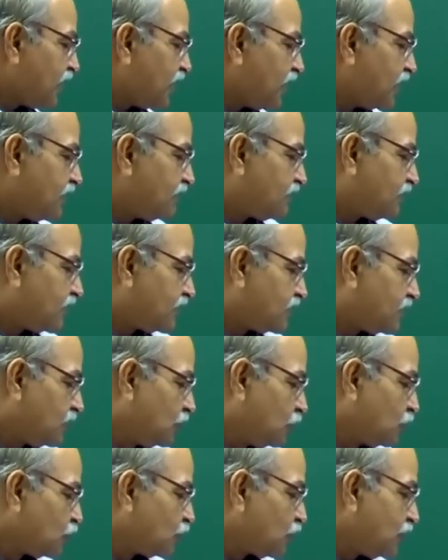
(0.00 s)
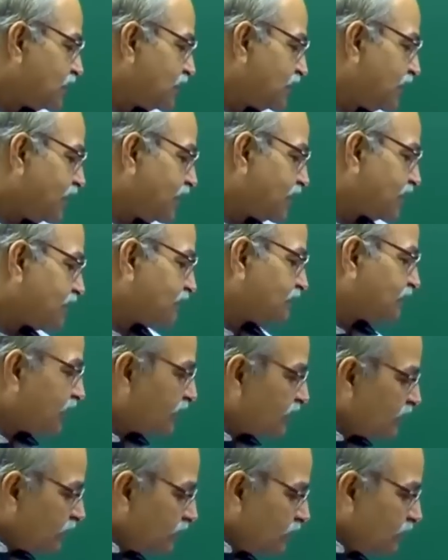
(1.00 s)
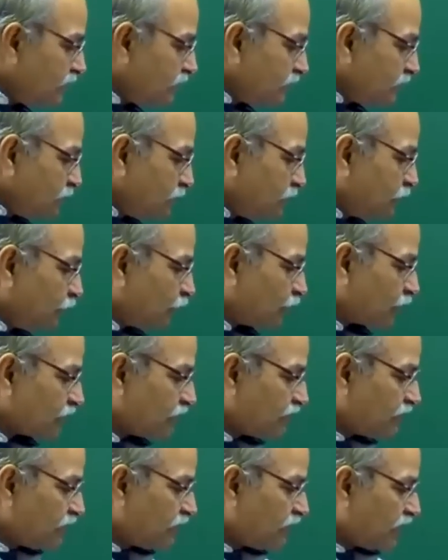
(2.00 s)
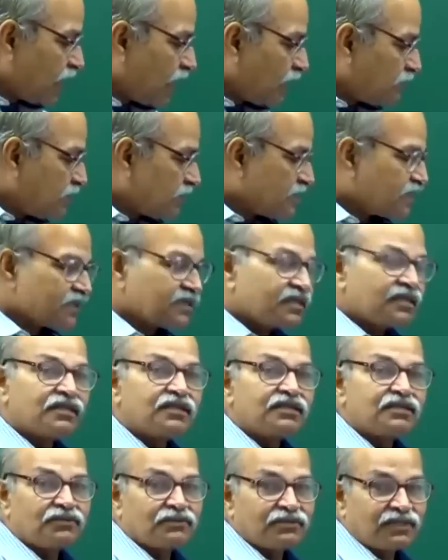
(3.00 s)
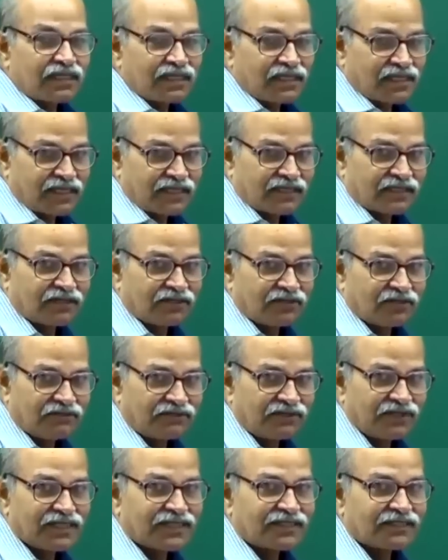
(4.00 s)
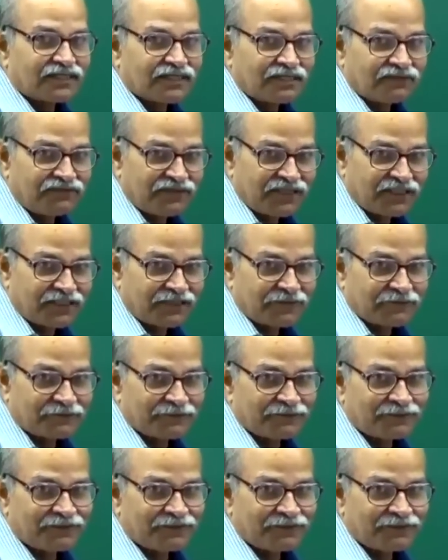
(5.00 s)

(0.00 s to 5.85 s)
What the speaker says: and if this Q2 is negative, then the force will be opposite to the direction of electric field.